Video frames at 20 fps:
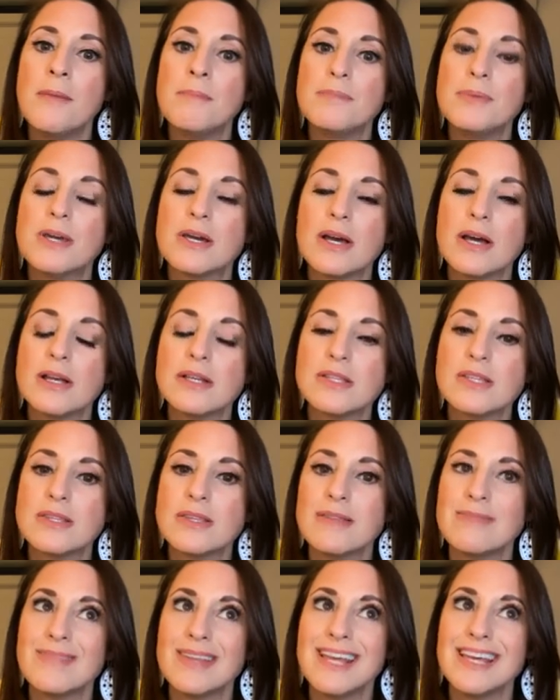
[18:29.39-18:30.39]
because
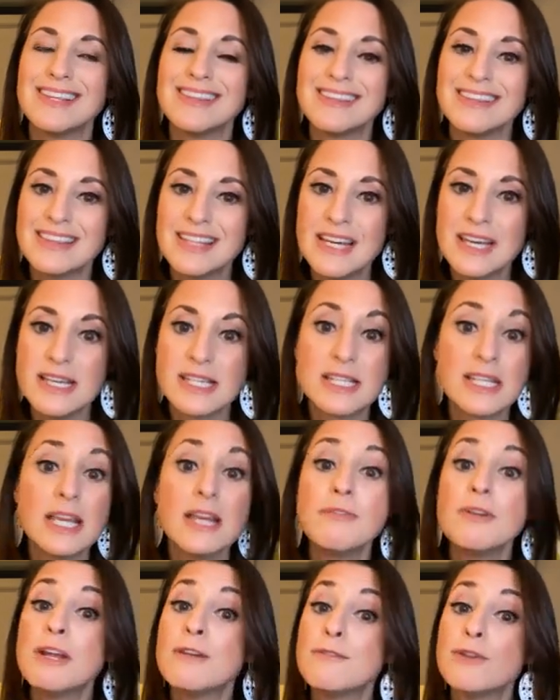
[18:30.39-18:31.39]
at least,
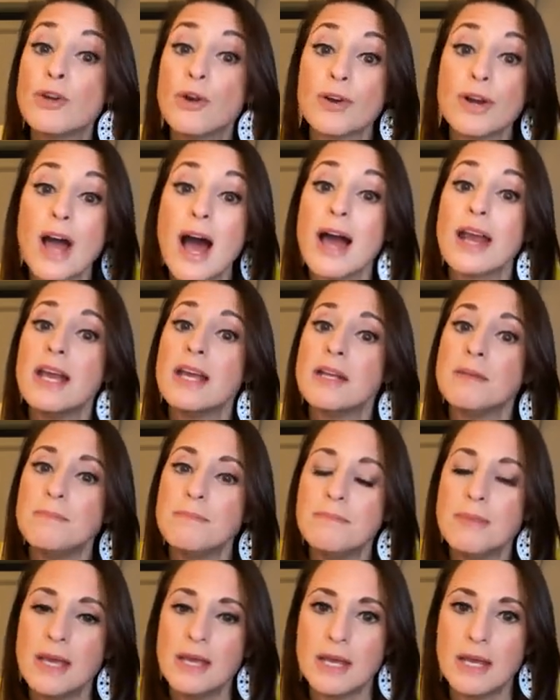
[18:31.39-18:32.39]
even if you're not
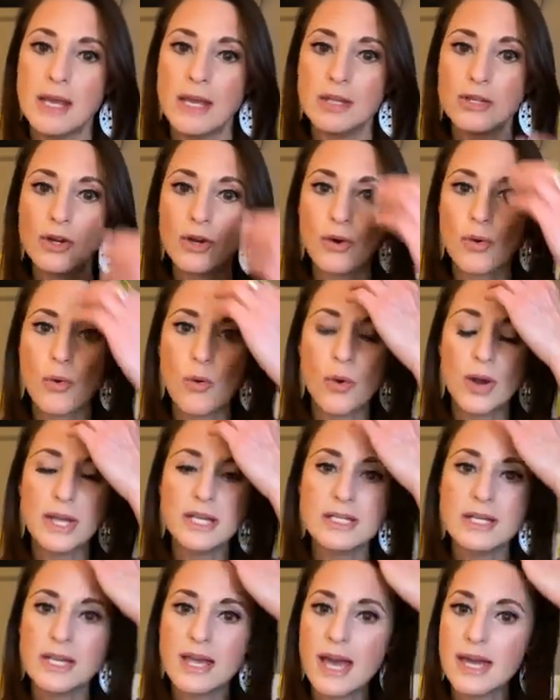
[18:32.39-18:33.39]
admitted, you're going
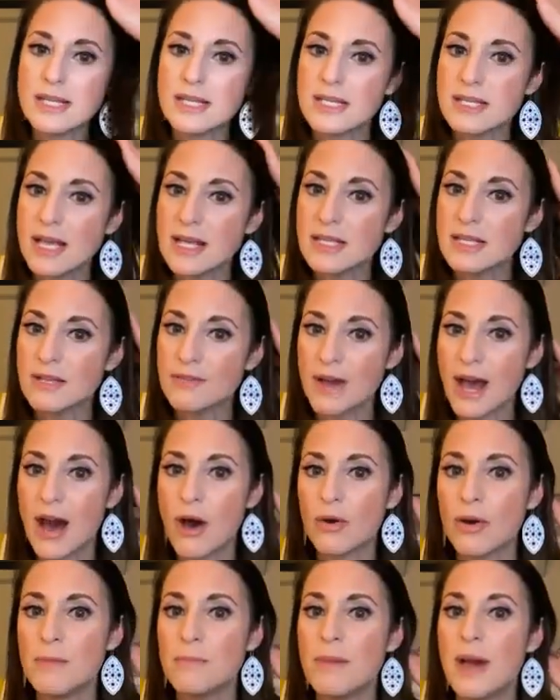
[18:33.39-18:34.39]
to get a sense of how
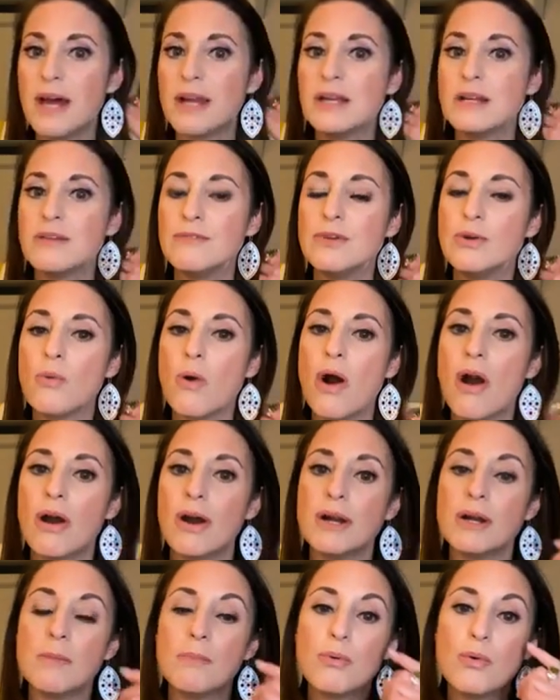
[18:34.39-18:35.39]
competitive you are
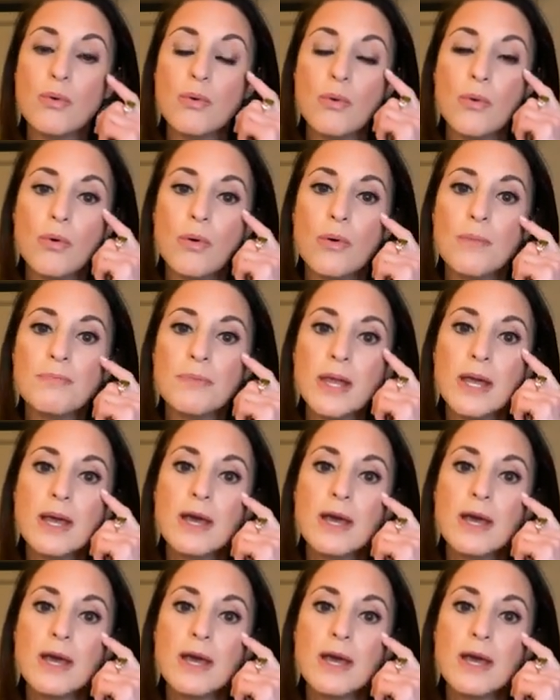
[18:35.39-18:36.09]
in a pool.